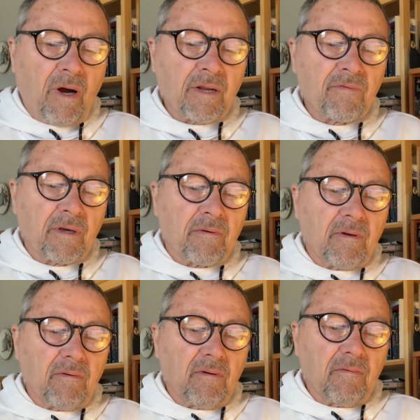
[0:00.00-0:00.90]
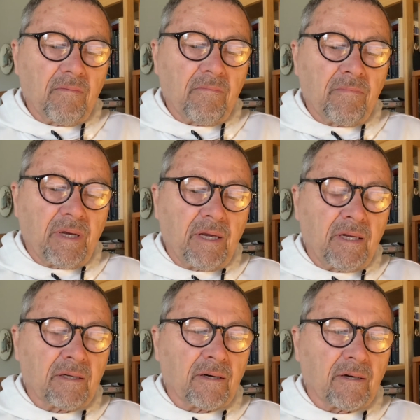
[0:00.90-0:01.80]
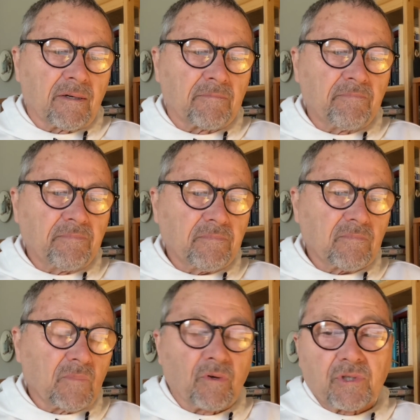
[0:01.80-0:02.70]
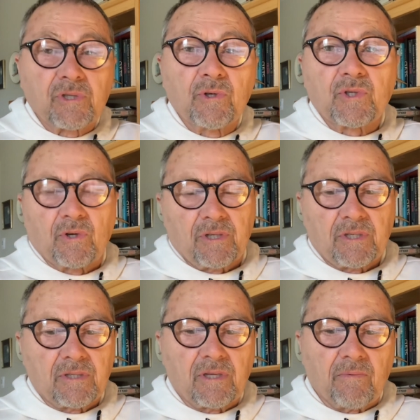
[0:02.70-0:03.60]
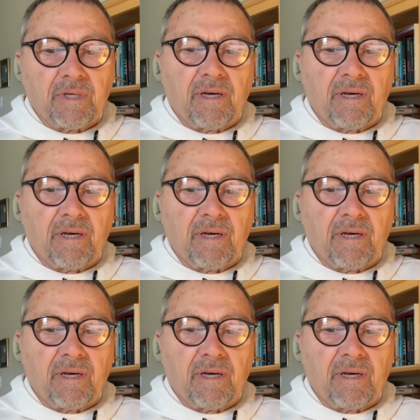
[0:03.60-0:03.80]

of the main, two sources that we